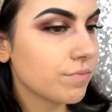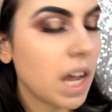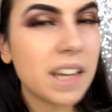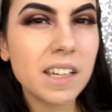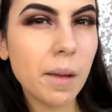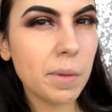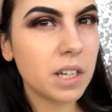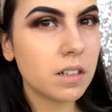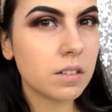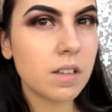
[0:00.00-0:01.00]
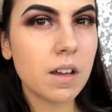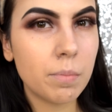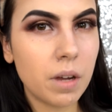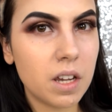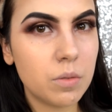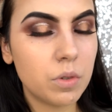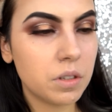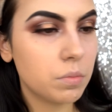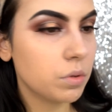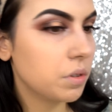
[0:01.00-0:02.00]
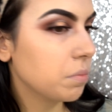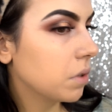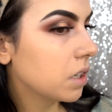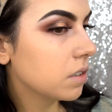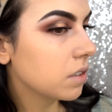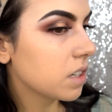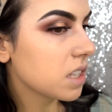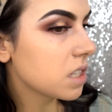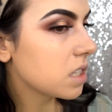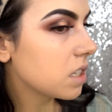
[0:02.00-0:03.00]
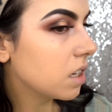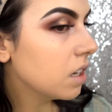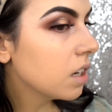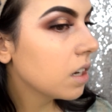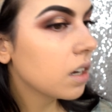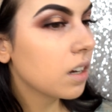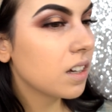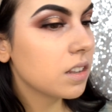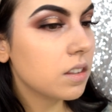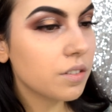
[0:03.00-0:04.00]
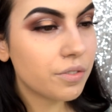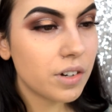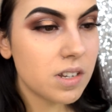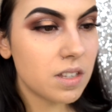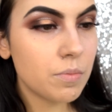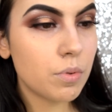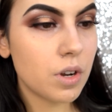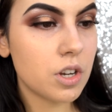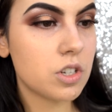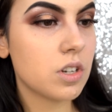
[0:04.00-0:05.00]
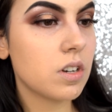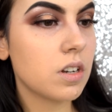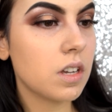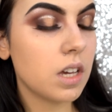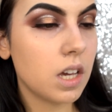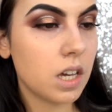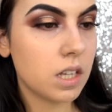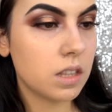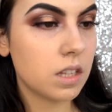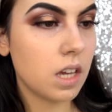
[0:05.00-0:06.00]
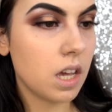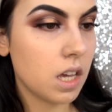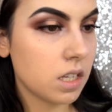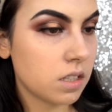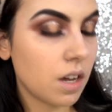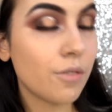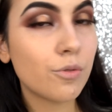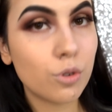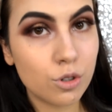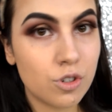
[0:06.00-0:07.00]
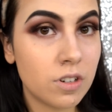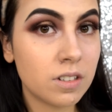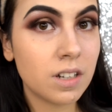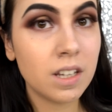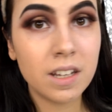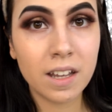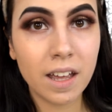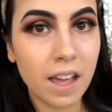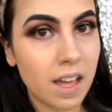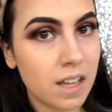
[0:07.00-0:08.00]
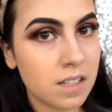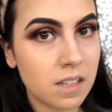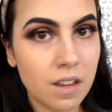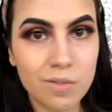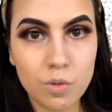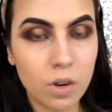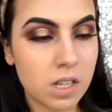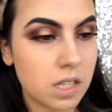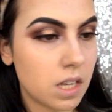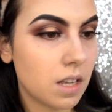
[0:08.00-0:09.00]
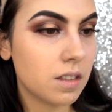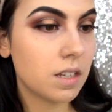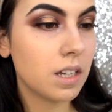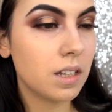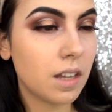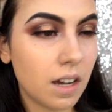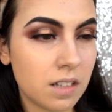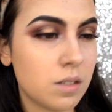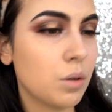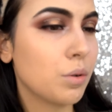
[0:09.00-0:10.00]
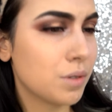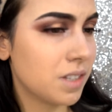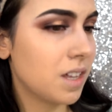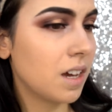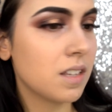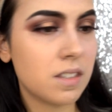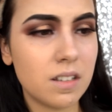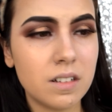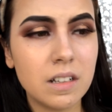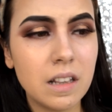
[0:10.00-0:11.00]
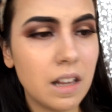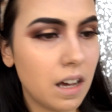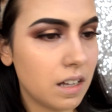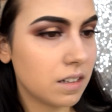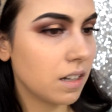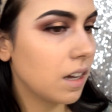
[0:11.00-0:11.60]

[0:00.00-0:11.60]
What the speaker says: I think I'm gonna apply it with a beauty blender and see. The first impression, it is, unfortunately, as everyone said, it does oxidize a lot.